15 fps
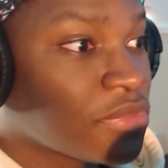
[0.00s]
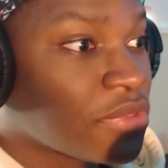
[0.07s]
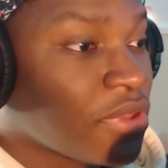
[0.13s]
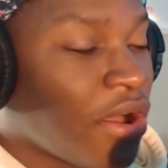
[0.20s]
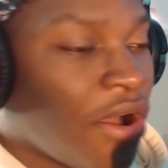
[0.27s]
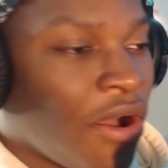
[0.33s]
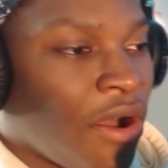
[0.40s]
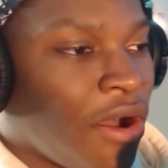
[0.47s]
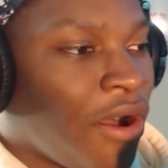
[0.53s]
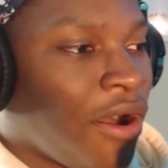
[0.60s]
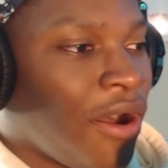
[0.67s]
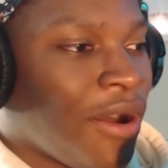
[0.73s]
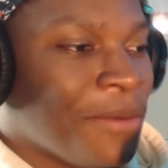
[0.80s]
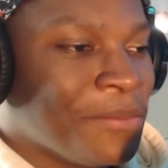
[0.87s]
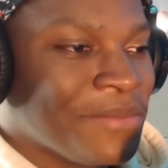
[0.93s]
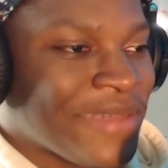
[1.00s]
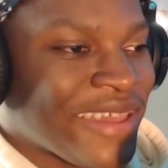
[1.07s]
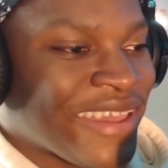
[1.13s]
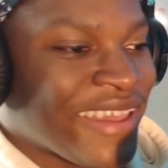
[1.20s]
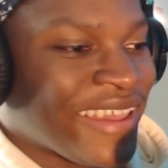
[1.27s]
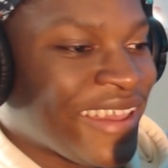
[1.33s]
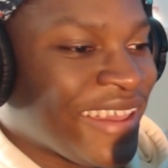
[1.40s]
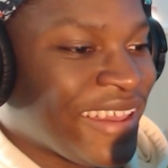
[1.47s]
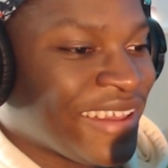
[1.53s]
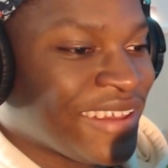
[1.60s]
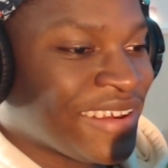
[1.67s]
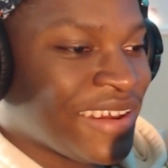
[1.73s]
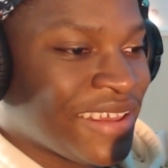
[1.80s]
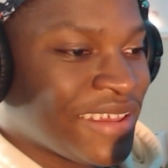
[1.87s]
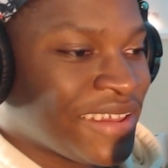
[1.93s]
Aw,
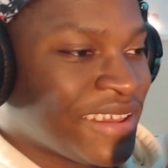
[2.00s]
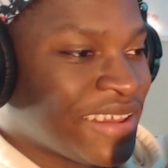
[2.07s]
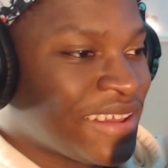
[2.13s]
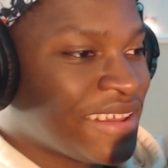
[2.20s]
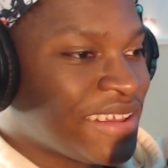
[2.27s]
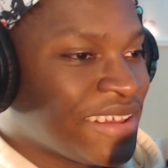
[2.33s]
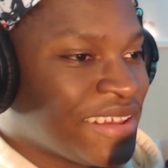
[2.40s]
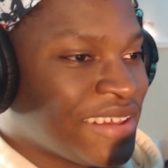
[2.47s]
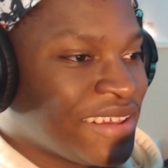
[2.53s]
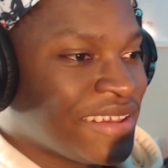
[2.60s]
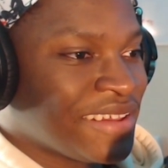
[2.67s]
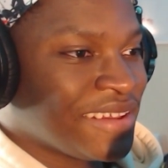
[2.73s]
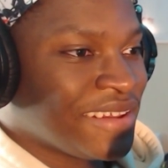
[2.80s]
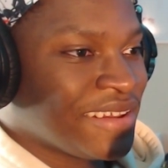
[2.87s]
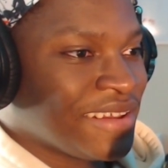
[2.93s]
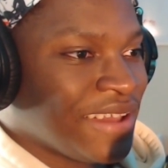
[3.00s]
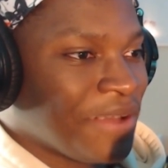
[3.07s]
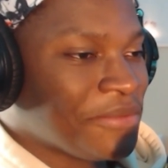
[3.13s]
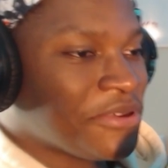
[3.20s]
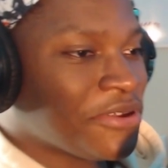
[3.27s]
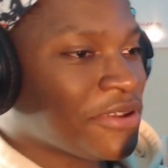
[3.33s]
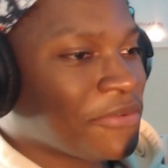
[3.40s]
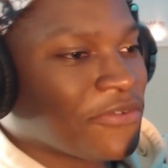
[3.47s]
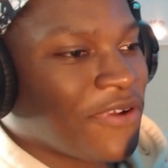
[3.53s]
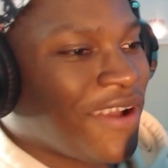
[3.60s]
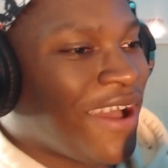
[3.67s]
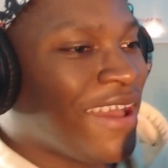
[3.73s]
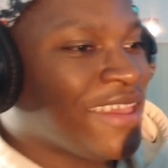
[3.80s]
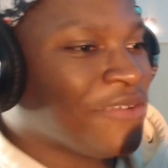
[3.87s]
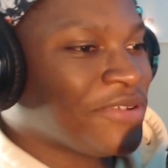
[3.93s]
man. I mean, don't get me wrong.
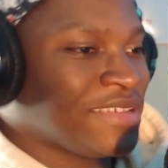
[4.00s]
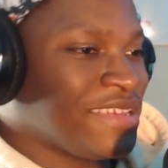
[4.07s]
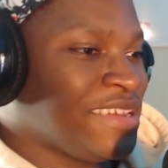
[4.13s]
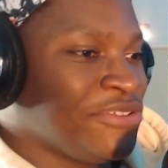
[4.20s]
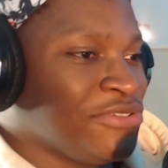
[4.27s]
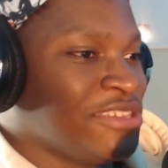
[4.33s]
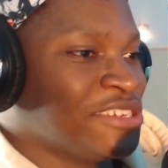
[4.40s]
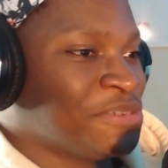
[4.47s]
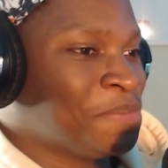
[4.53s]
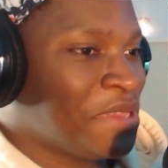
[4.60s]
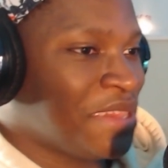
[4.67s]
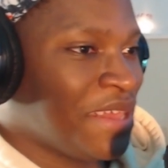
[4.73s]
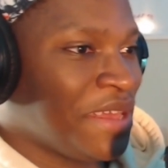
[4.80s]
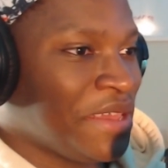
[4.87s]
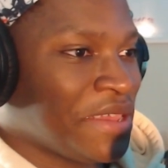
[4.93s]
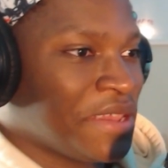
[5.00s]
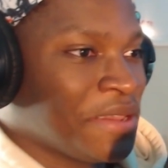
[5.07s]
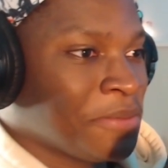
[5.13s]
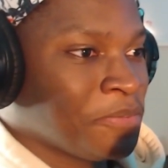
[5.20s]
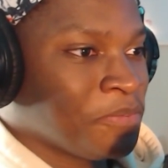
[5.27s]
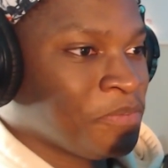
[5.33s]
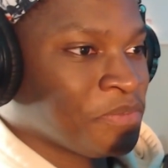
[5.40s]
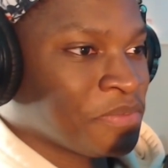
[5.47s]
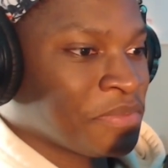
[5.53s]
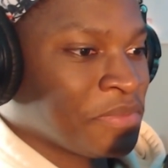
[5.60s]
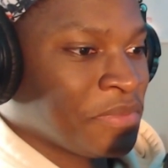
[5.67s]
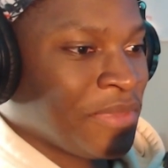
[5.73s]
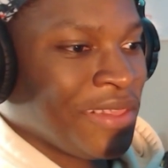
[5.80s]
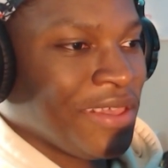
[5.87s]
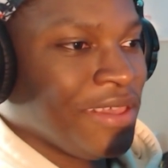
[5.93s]
I get why they do this, but like,
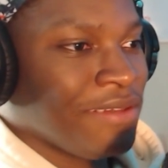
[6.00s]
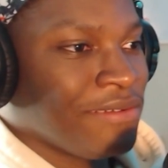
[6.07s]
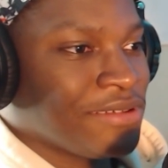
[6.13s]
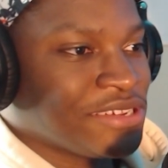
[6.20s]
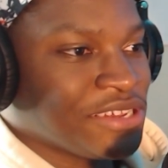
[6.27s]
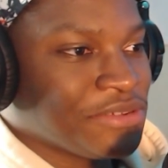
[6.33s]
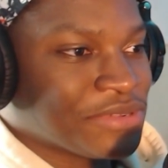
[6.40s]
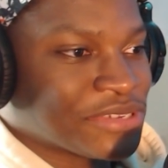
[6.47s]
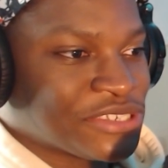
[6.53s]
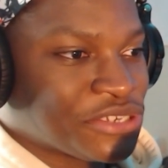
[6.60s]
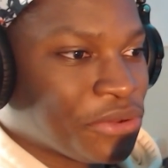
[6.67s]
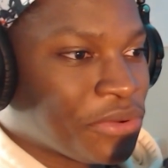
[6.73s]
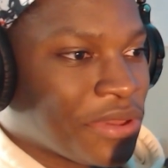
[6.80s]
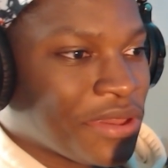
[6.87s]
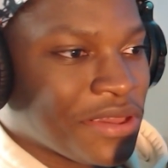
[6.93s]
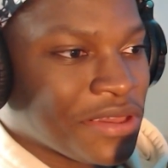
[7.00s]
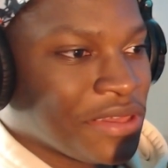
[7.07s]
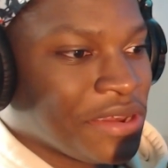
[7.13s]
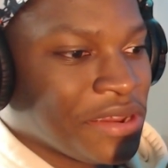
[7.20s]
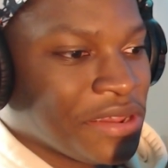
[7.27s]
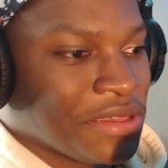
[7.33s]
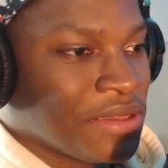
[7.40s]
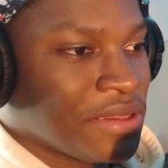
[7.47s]
it was so good.